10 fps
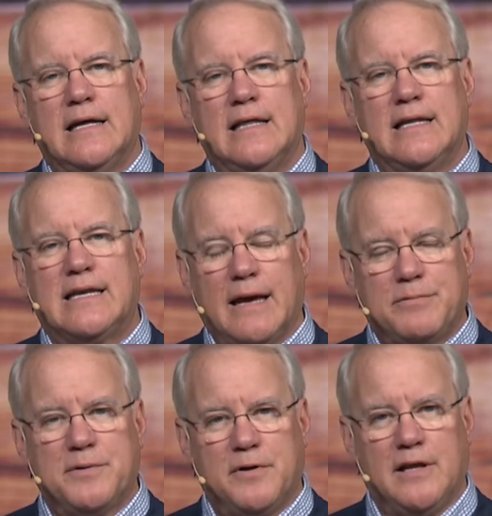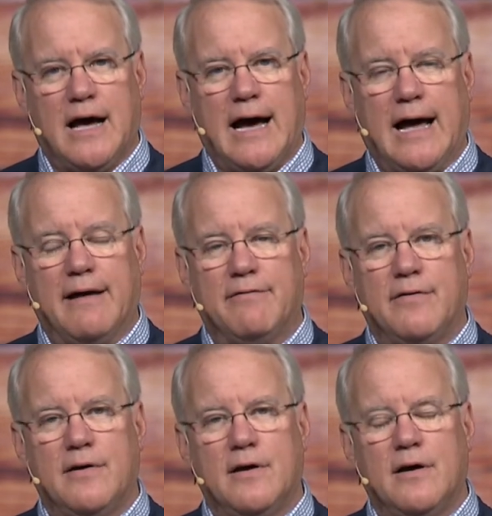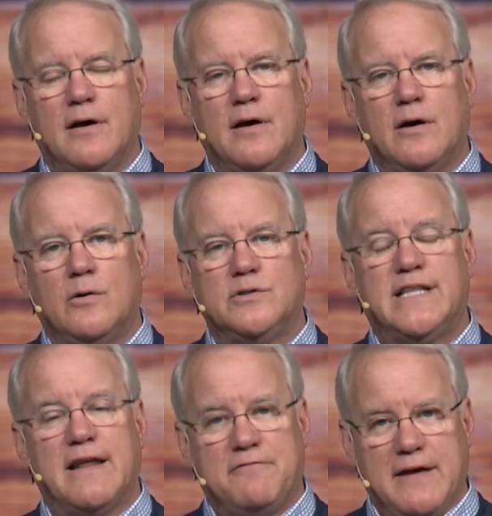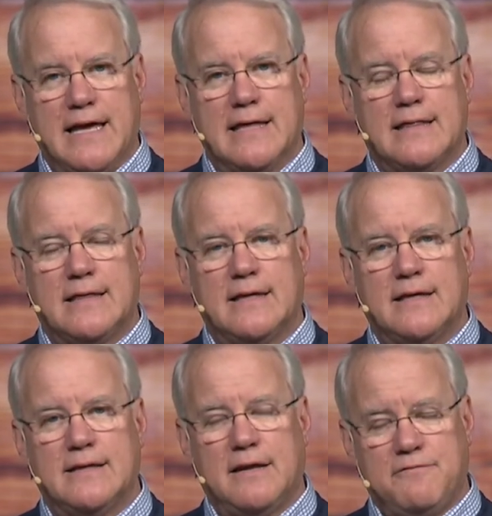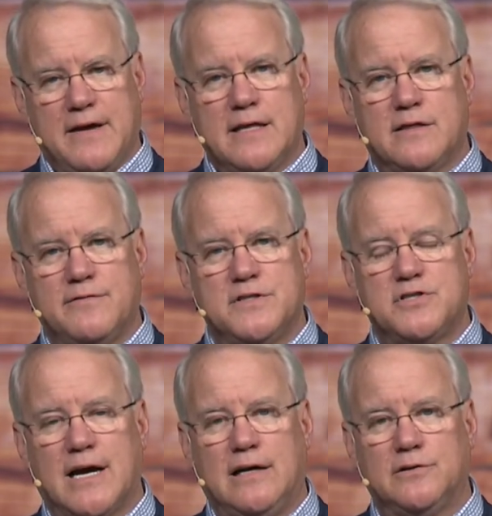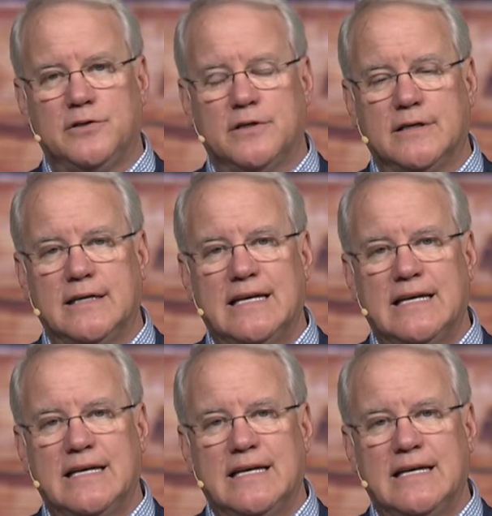that kept him alive was that faith of his childhood.